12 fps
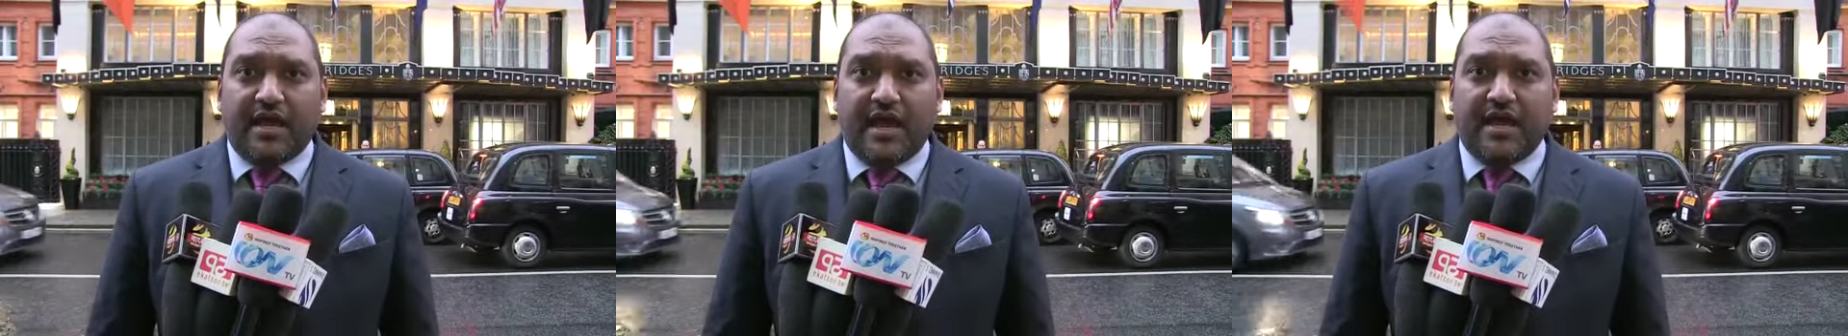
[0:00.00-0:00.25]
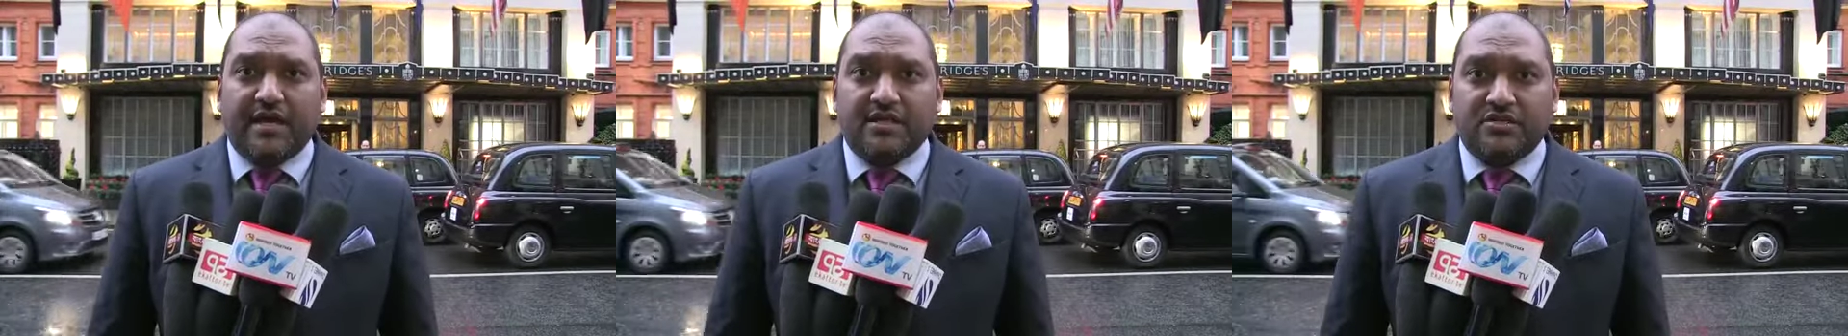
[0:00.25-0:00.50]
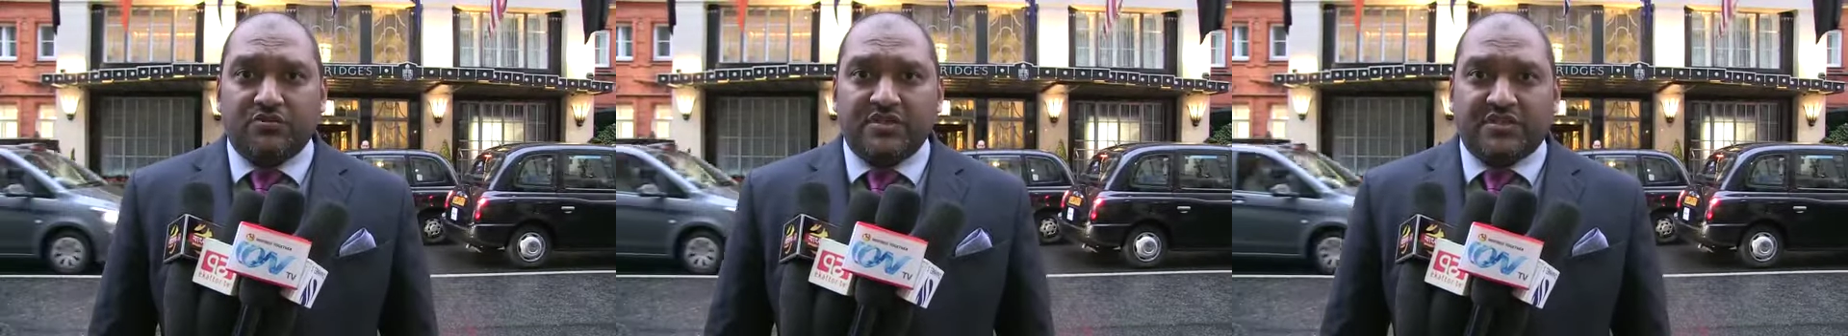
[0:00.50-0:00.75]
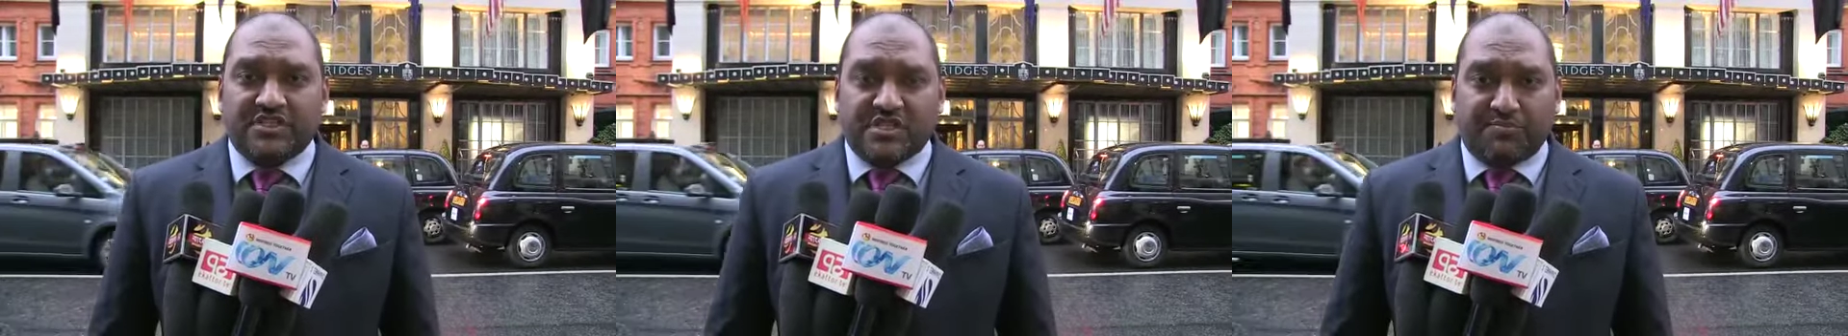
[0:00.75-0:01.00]
and
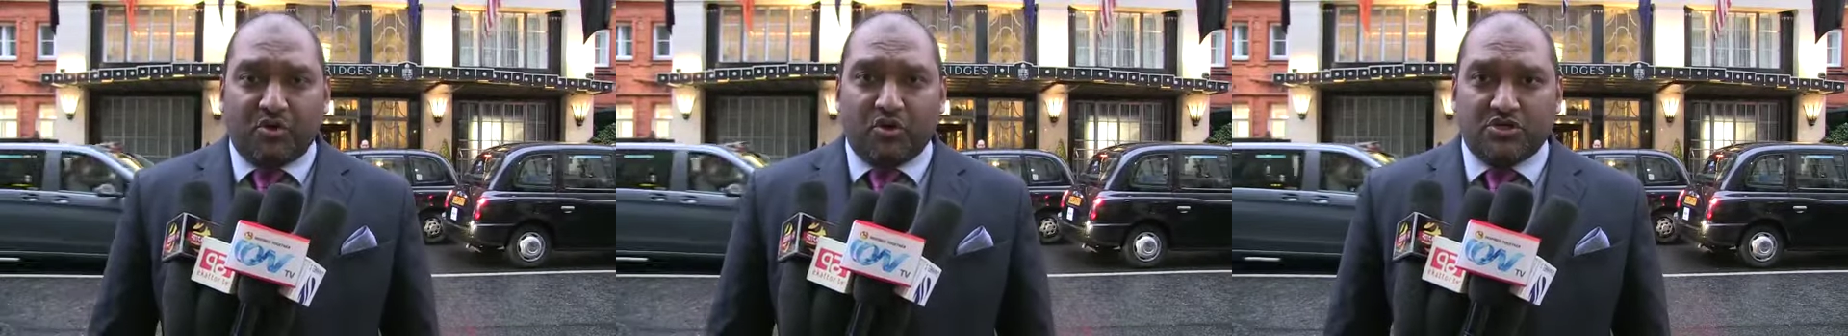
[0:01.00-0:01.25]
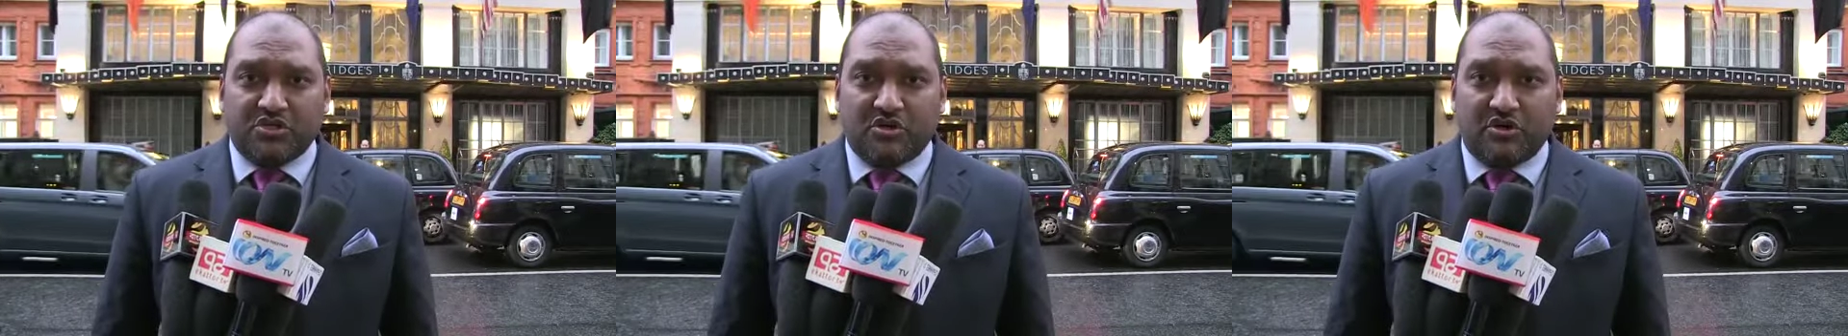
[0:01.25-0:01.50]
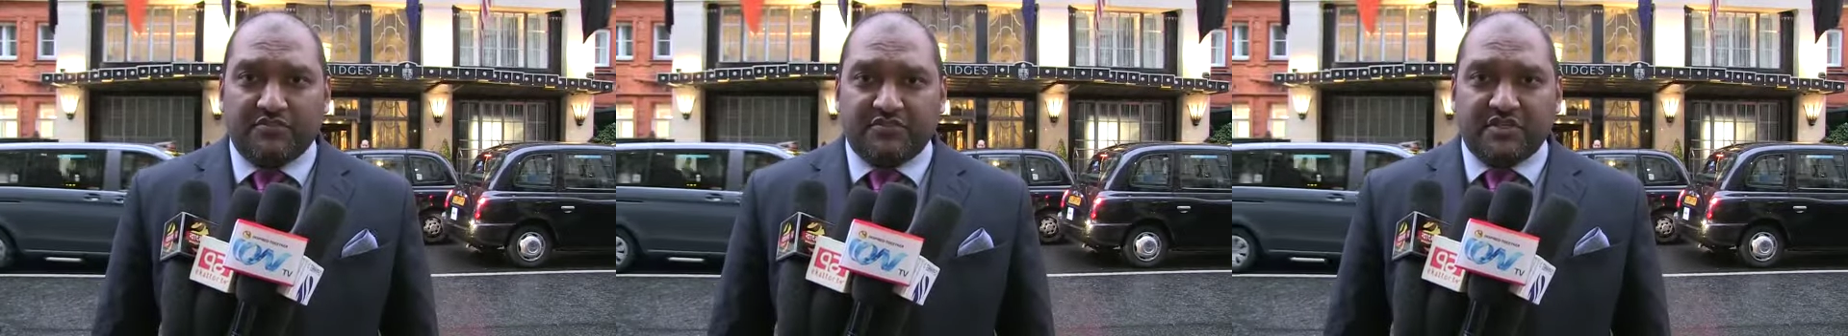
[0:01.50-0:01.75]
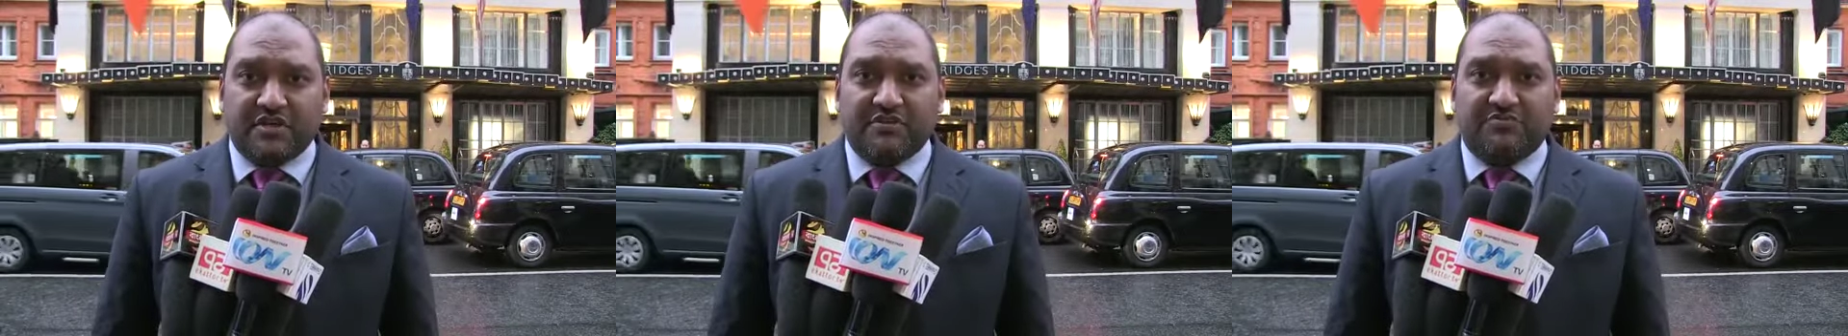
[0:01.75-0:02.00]
with the support of
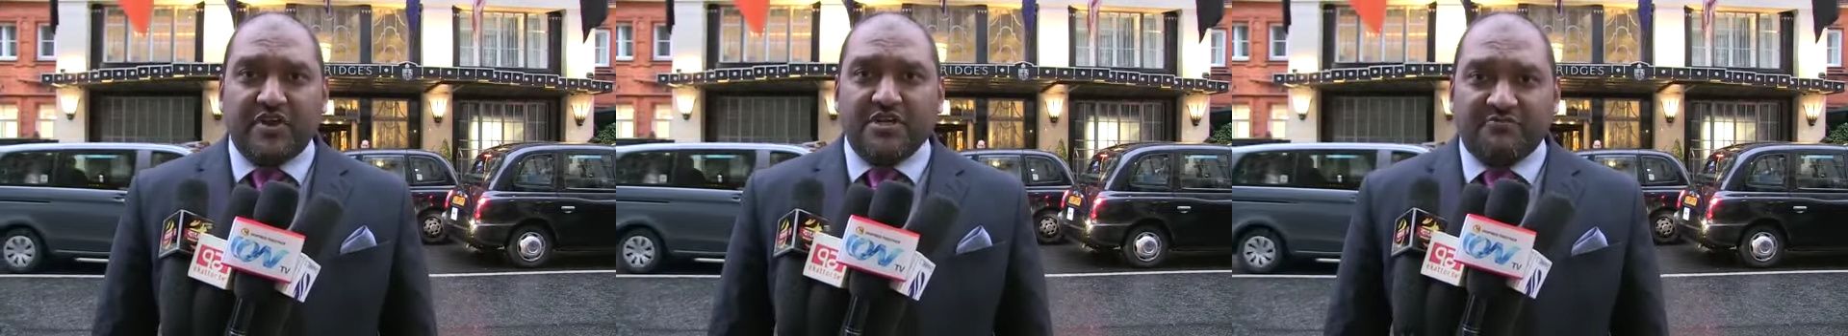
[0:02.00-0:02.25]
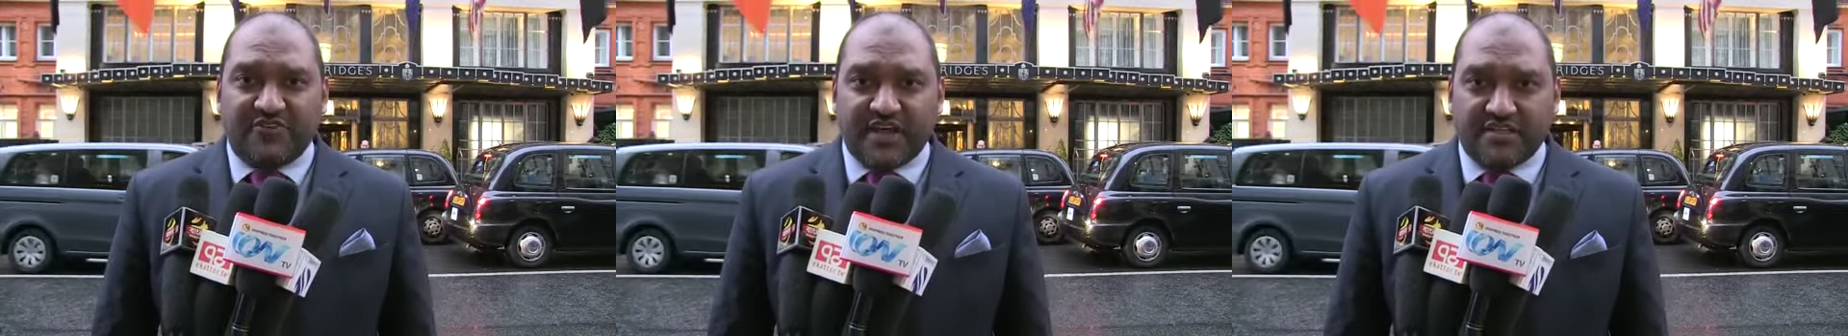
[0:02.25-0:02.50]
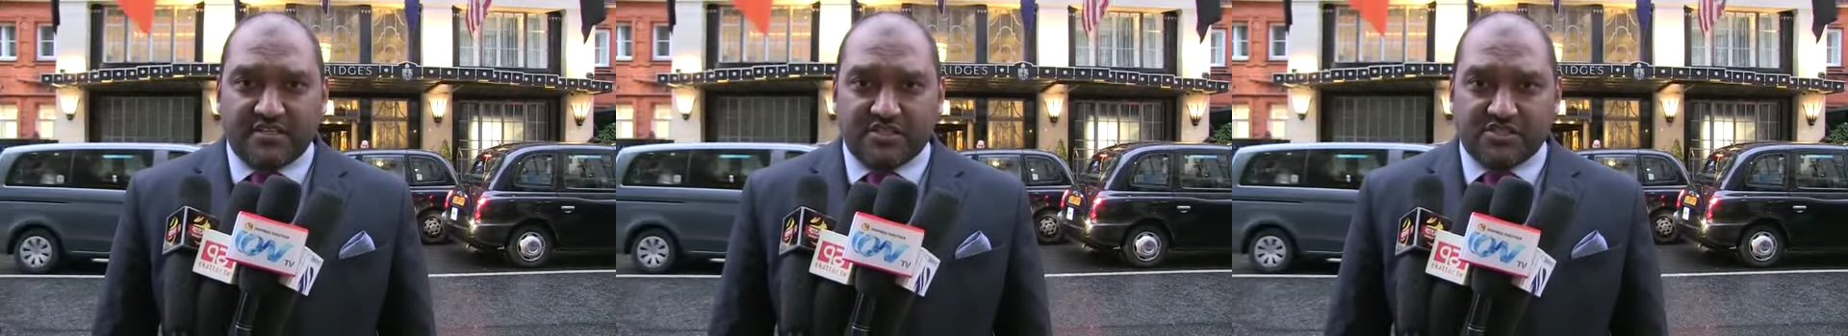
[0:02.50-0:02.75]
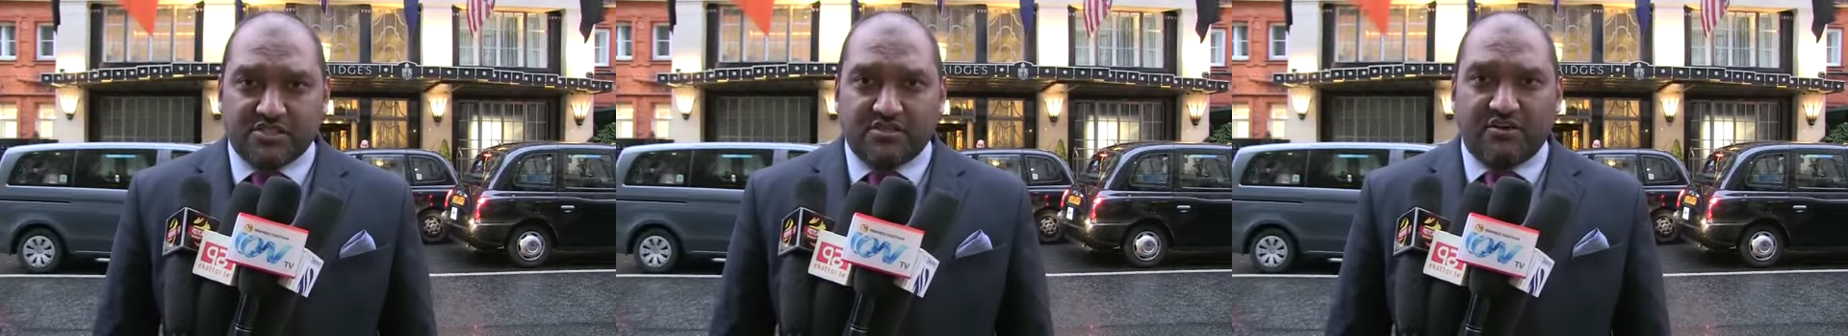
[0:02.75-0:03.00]
the freedom
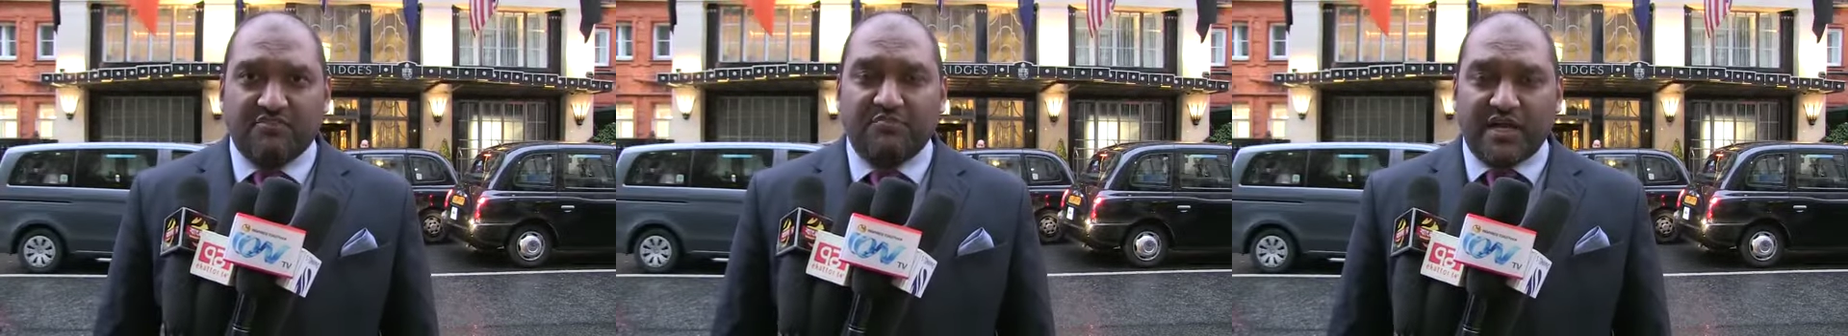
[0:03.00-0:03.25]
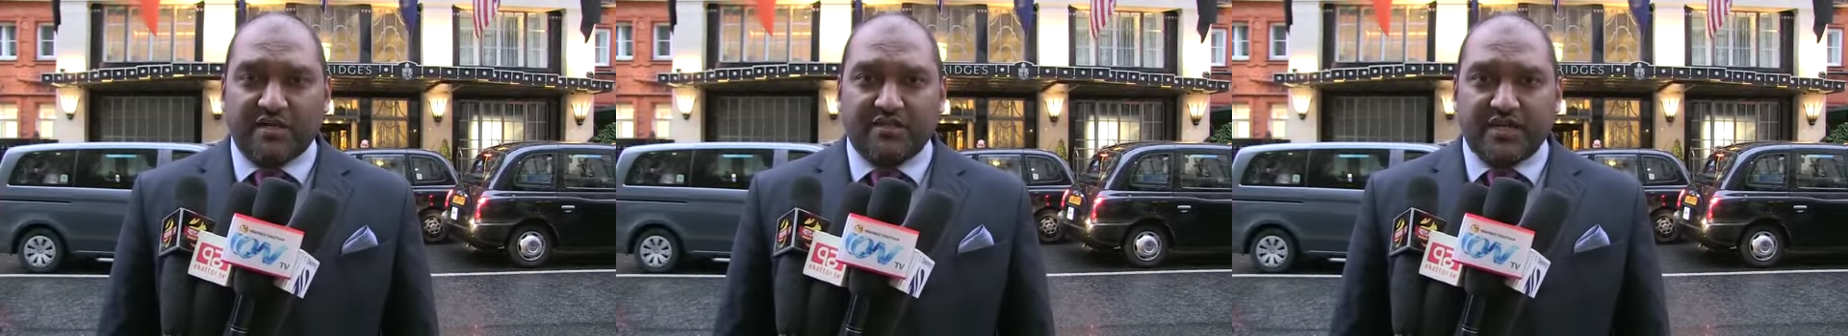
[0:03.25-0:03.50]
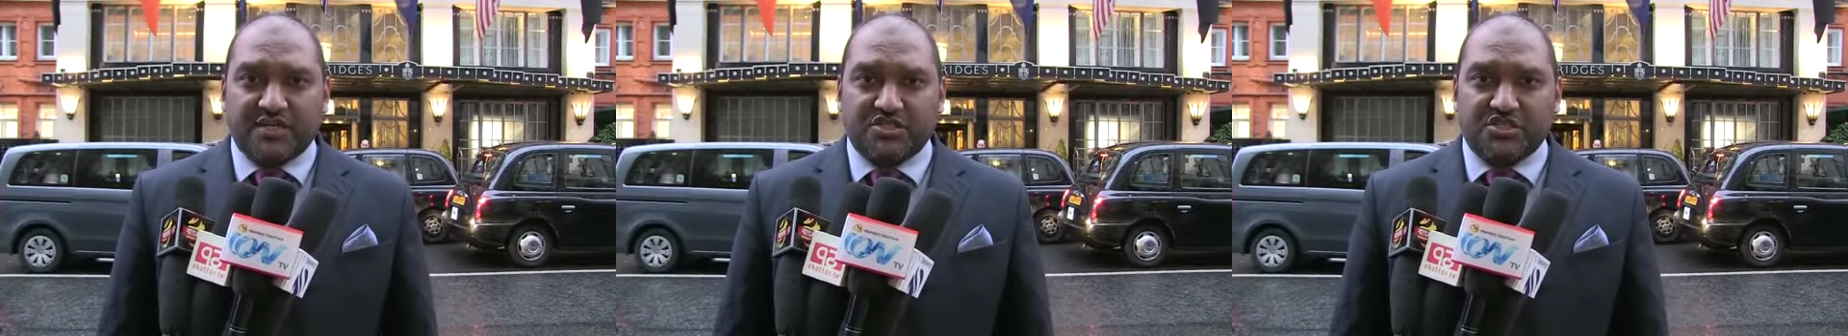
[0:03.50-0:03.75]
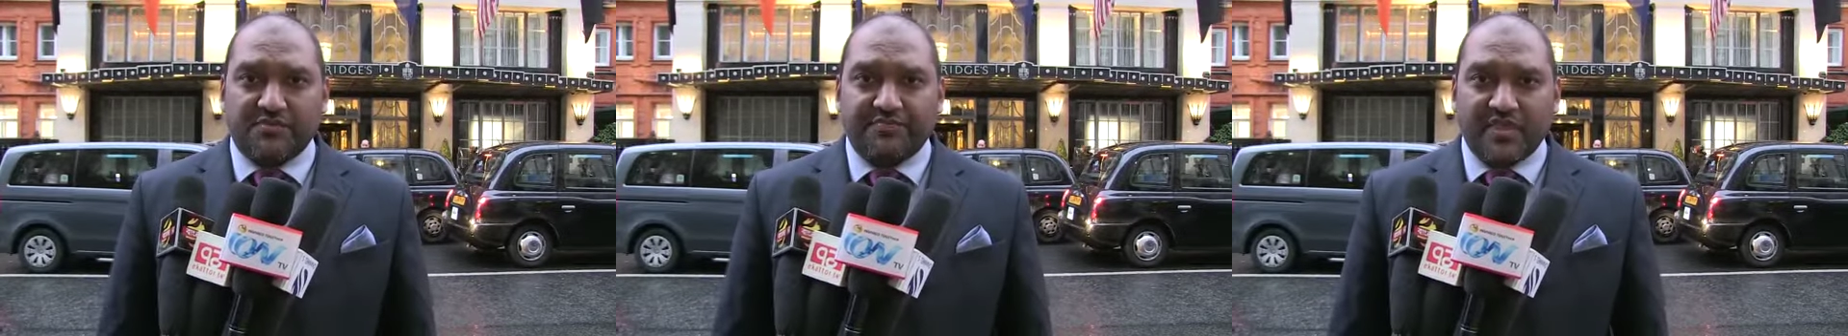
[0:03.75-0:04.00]
fighters of
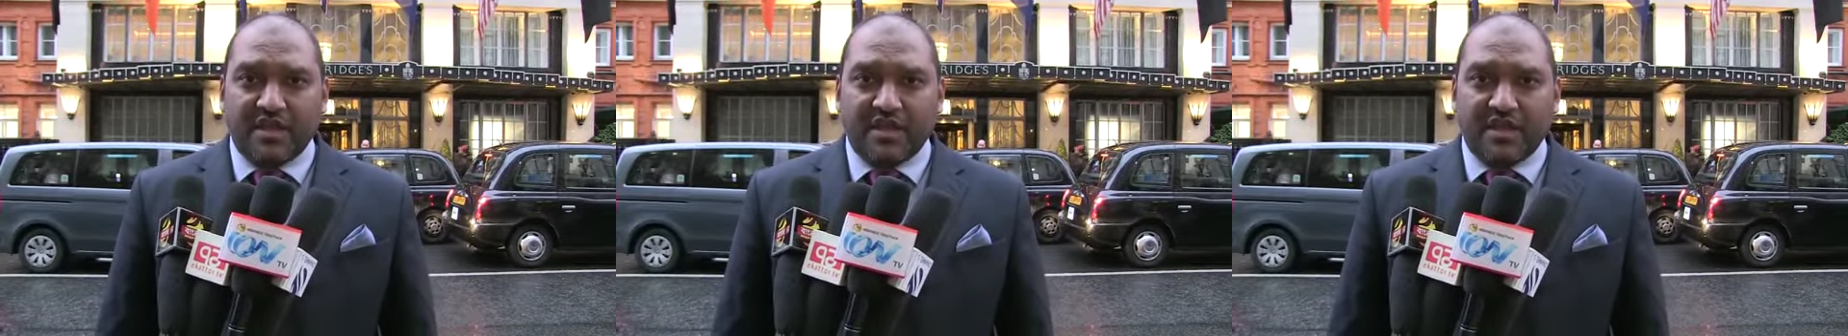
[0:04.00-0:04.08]
Bangladesh.